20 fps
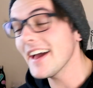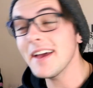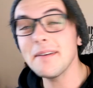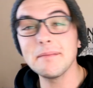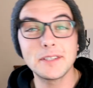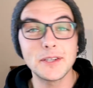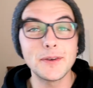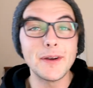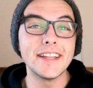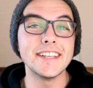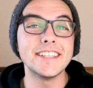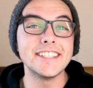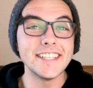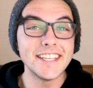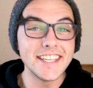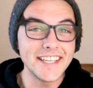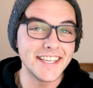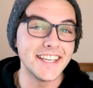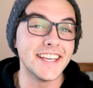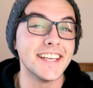I am 20
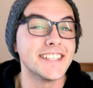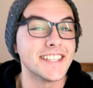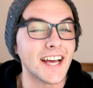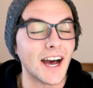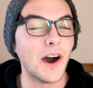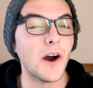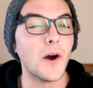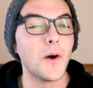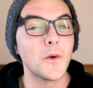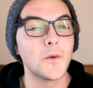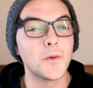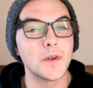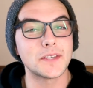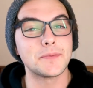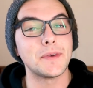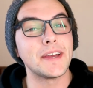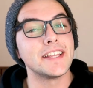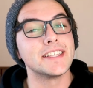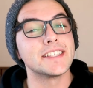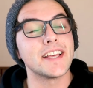years old, which
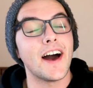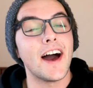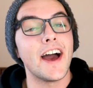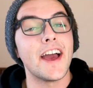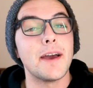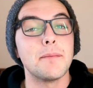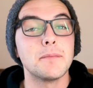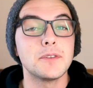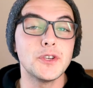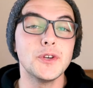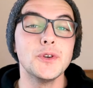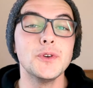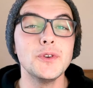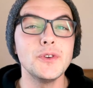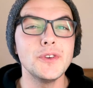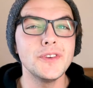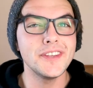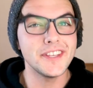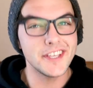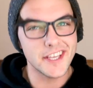means I am two
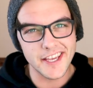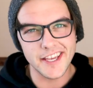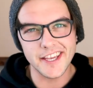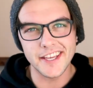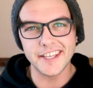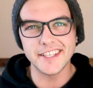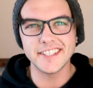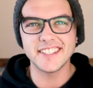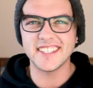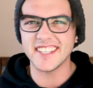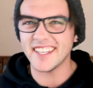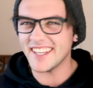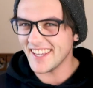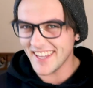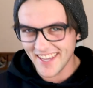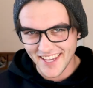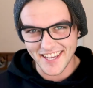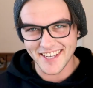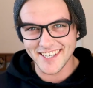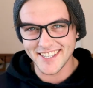years
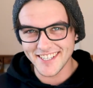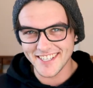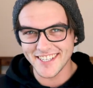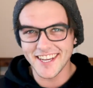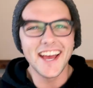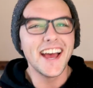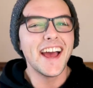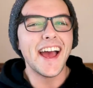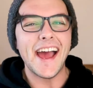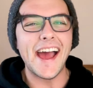ish